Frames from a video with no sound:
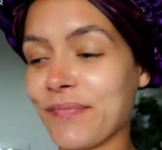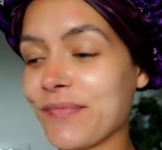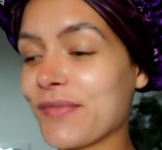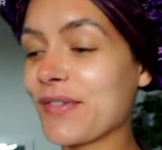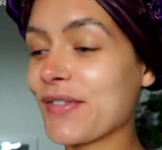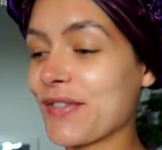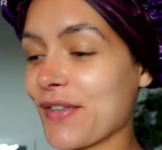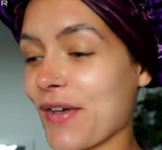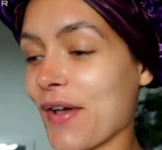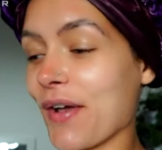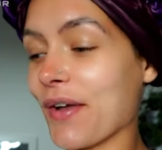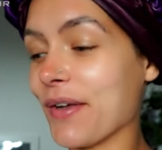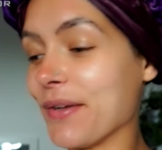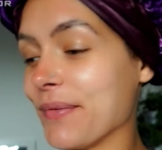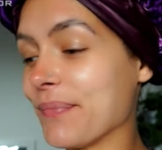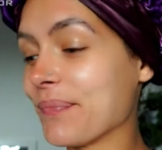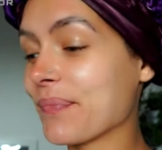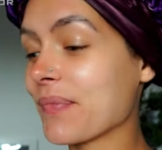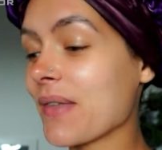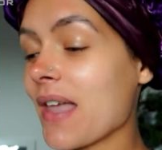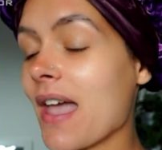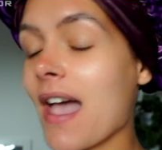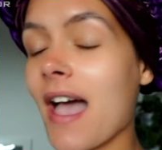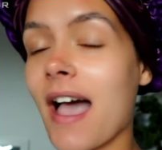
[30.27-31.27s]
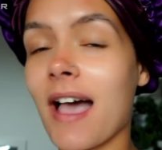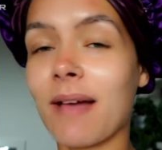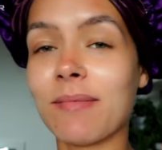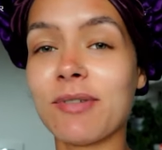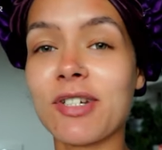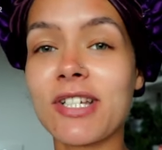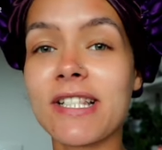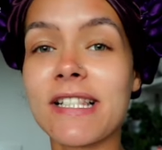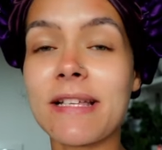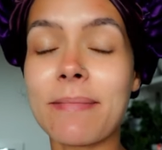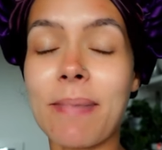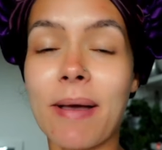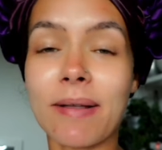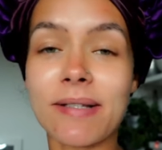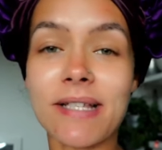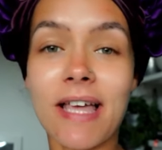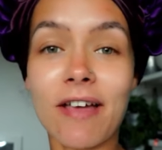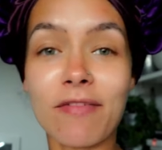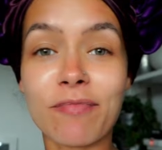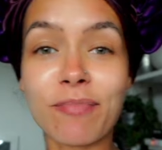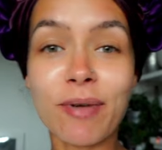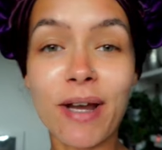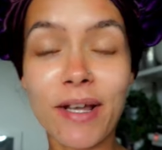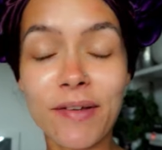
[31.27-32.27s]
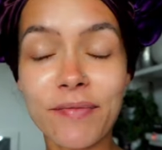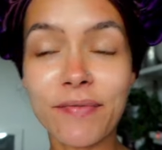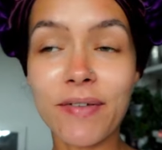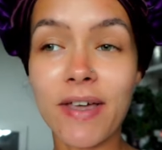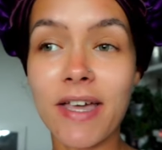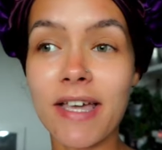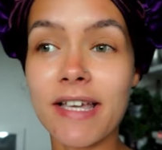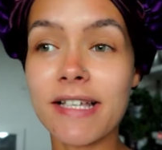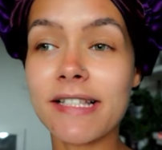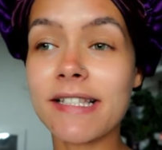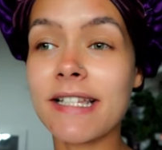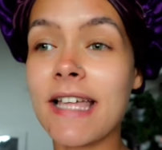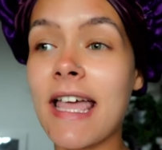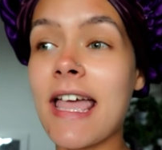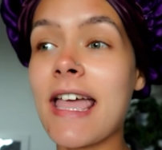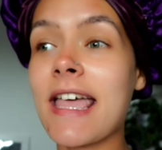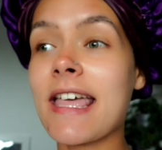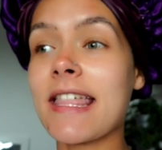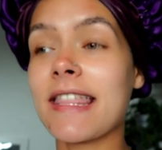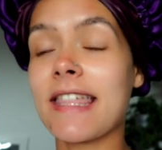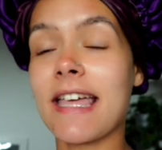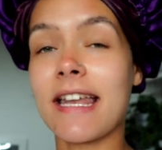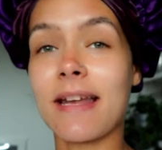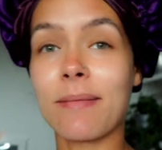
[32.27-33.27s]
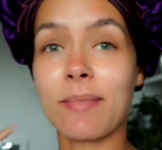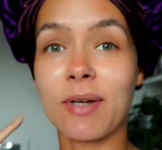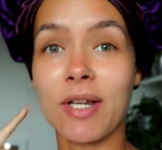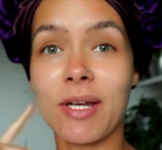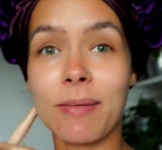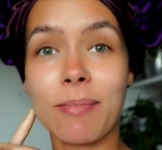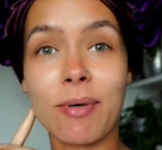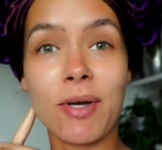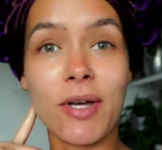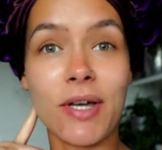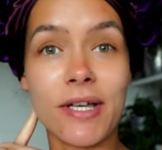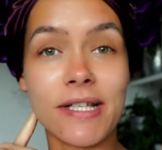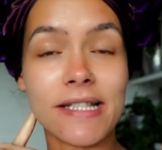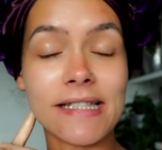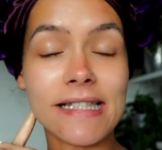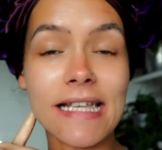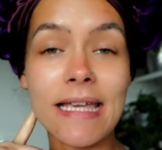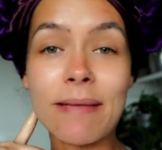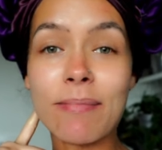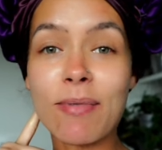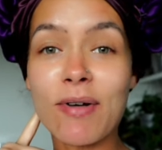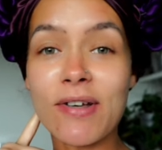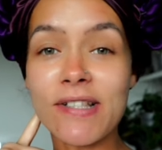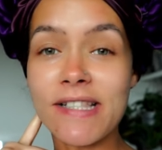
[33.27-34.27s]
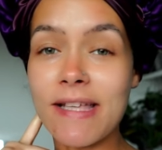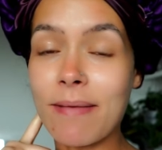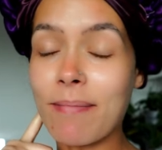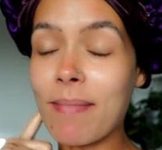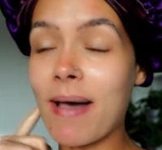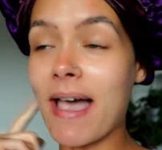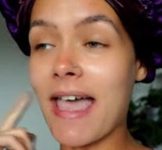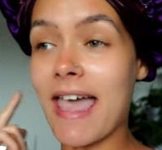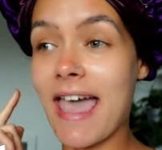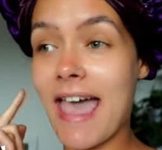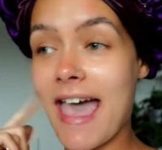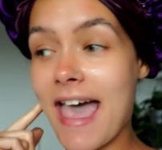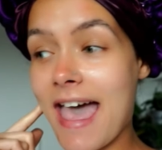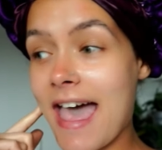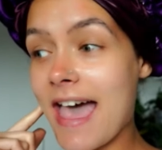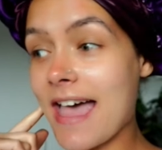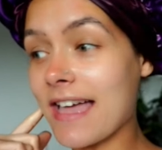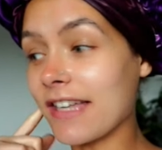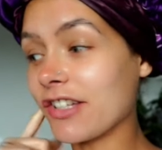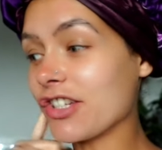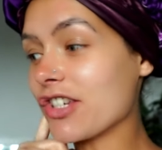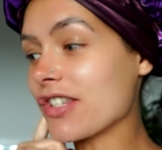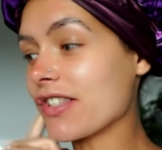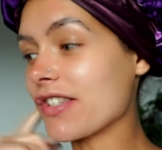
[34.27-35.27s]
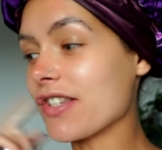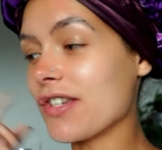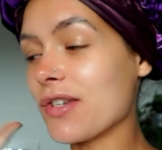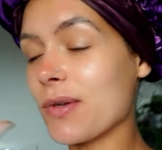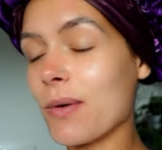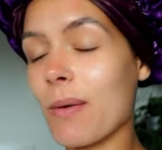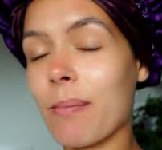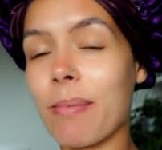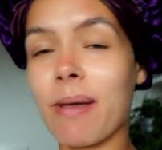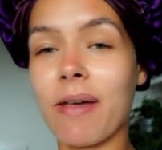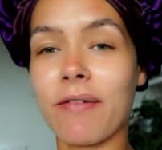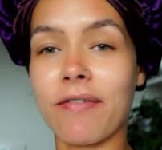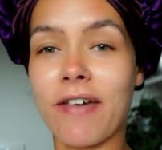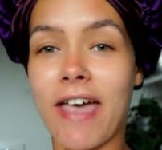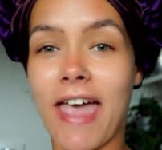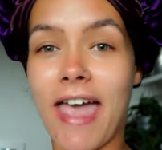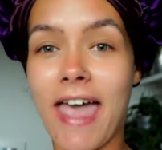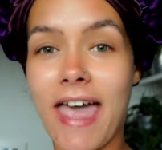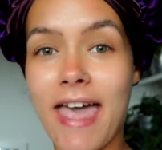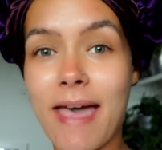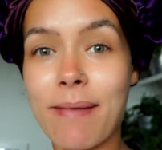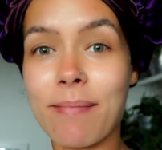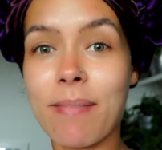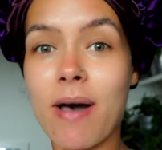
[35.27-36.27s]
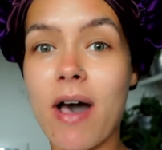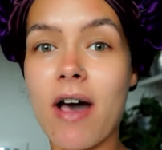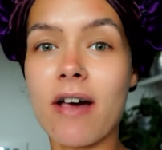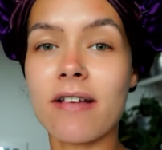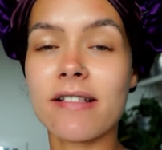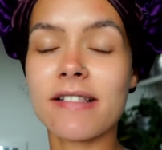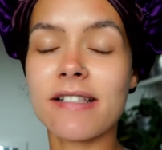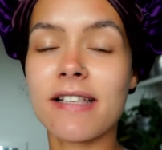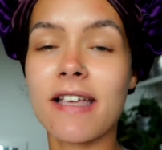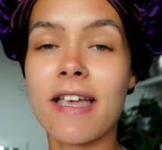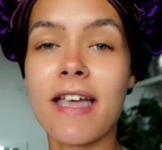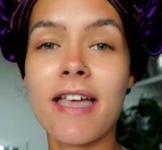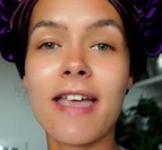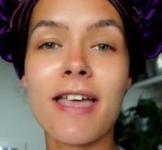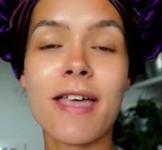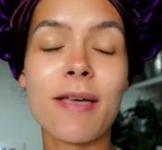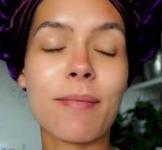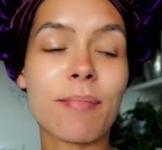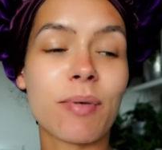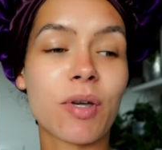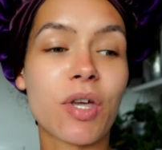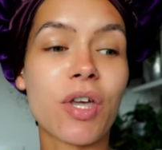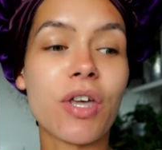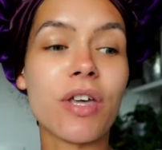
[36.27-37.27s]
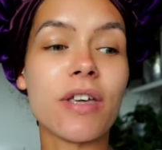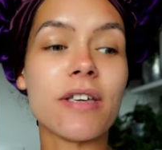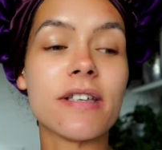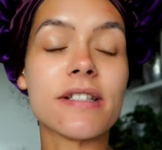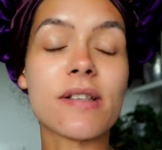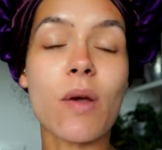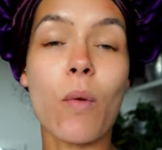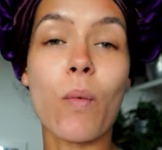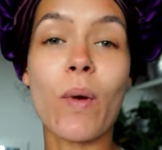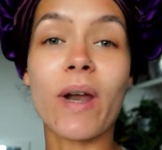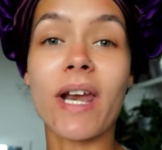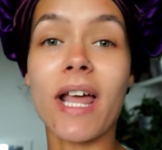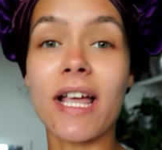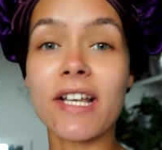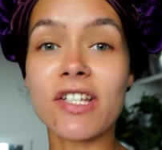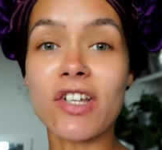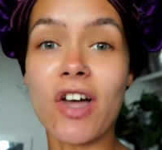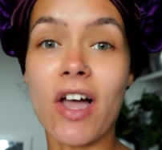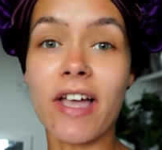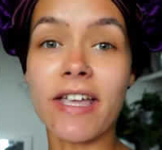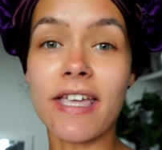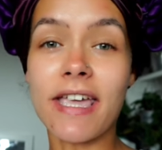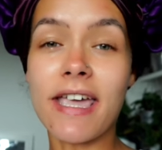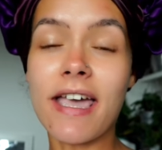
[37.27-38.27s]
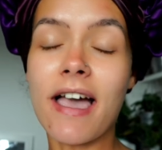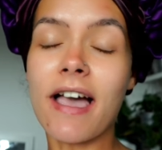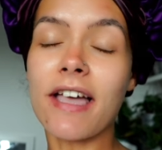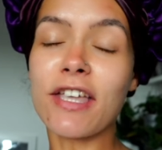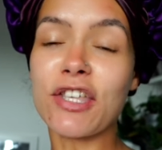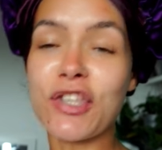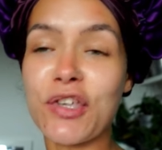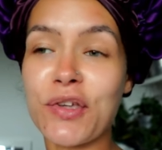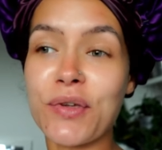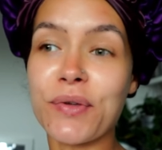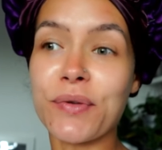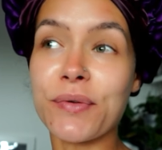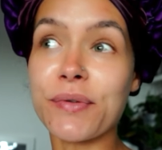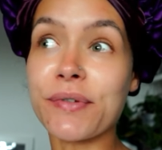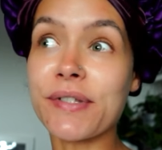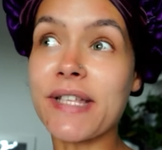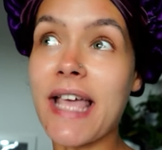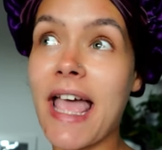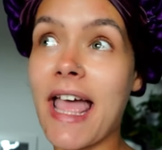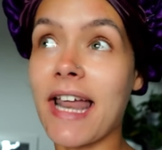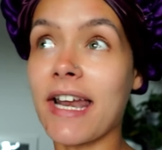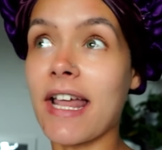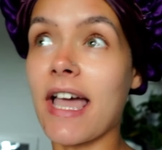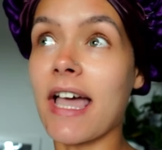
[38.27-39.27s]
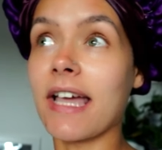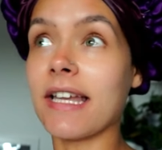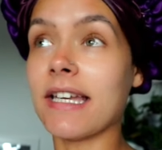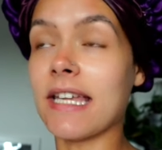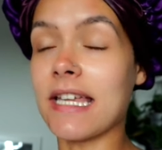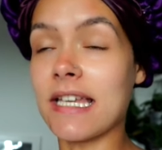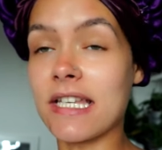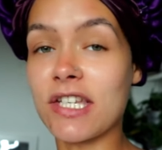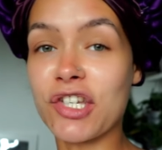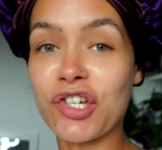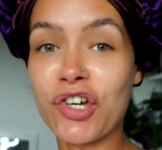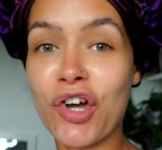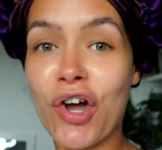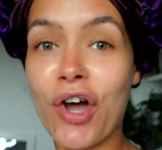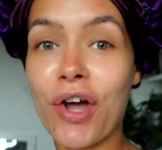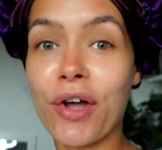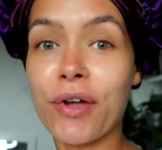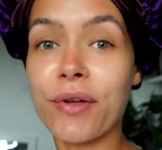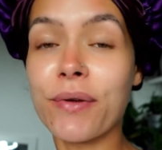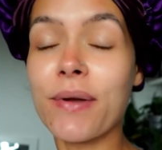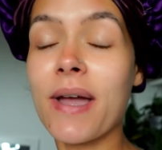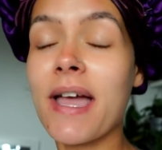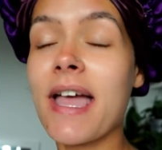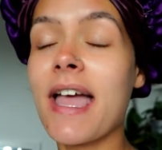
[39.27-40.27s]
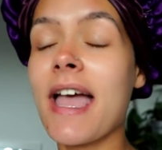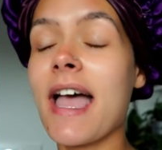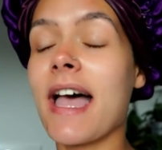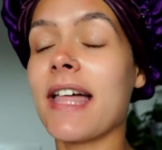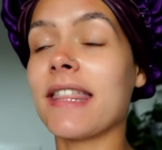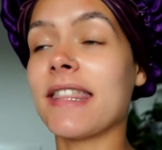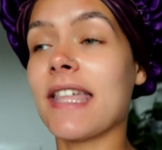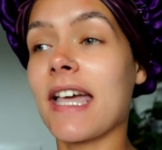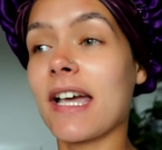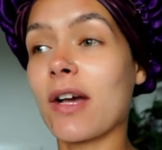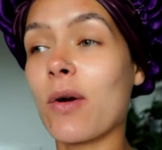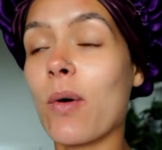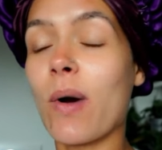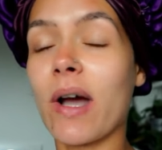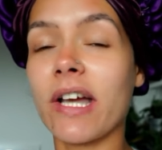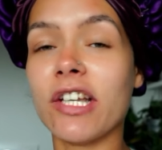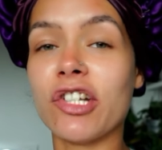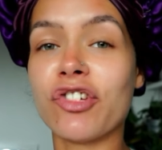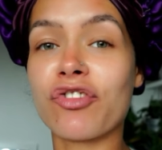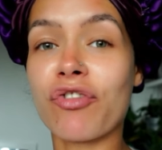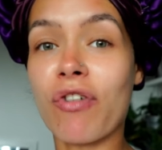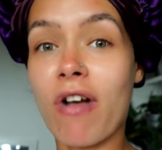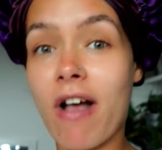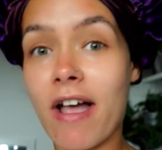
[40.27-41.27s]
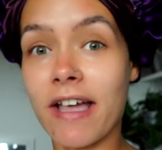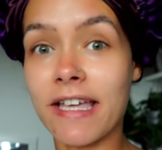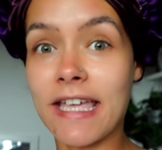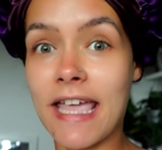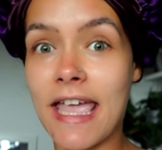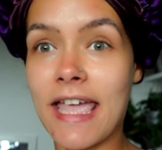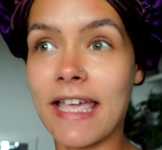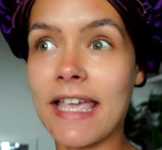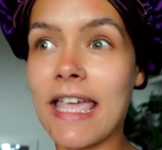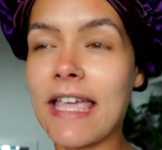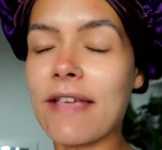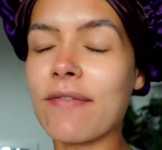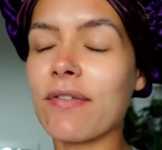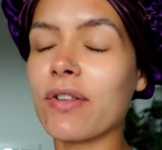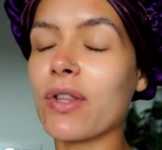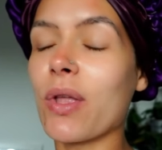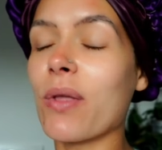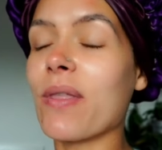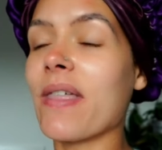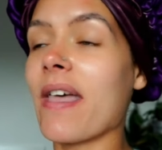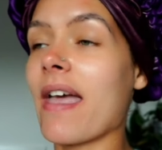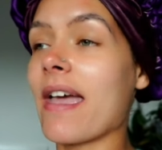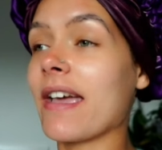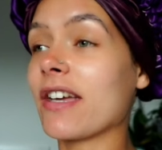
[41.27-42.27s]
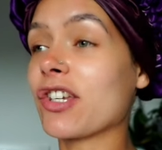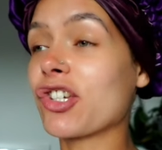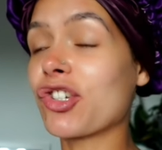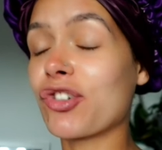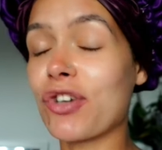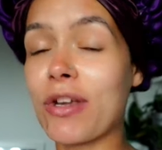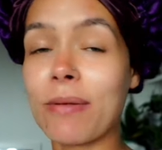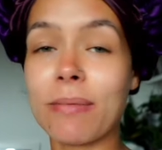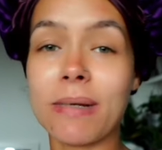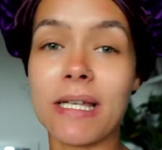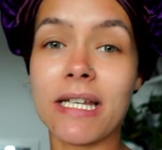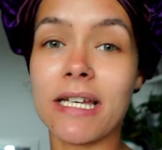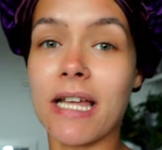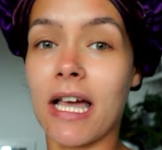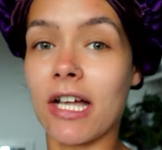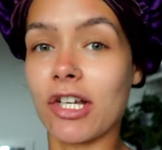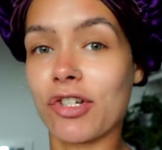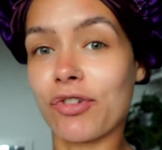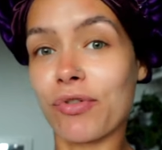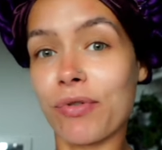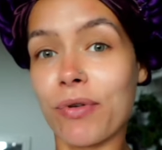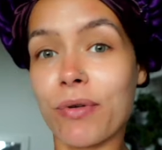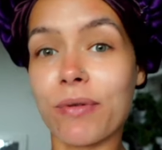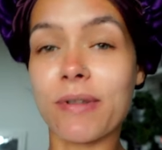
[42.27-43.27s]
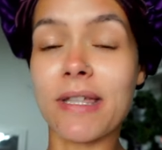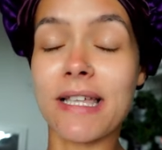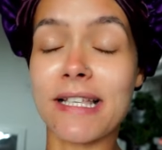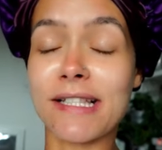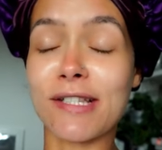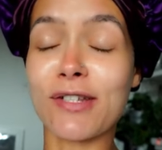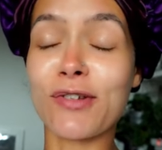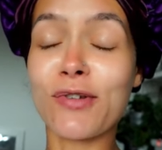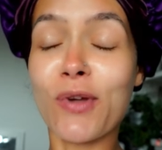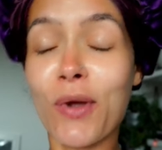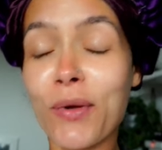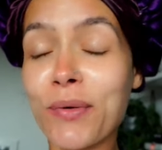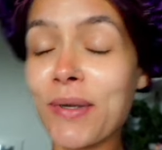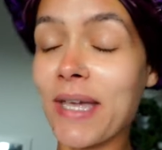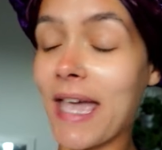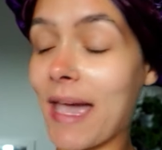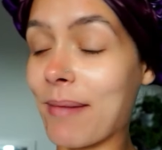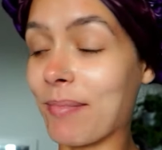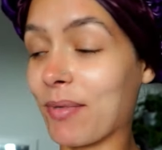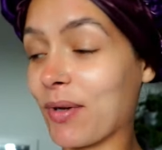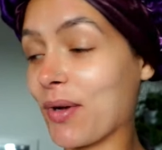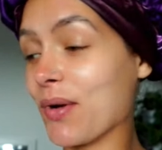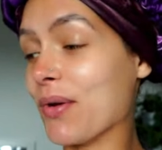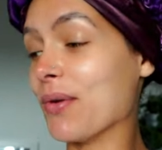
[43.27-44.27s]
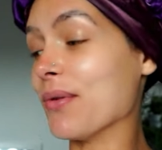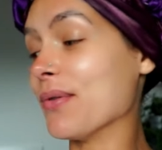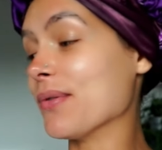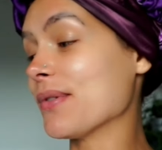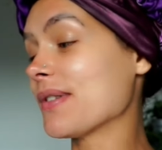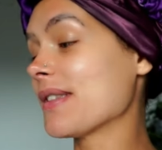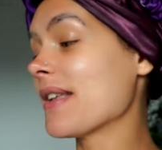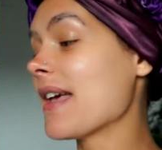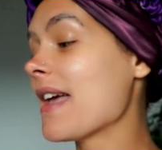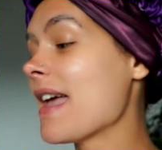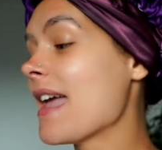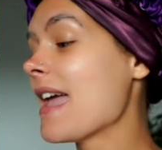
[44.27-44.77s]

So I'm just about to have breakfast. Then I'm going to put sea moss in my hair just to do a bit of a hair mask because when I dye it, I use henna and indigo and they're quite drying, even though they're extremely natural. There's no chemicals.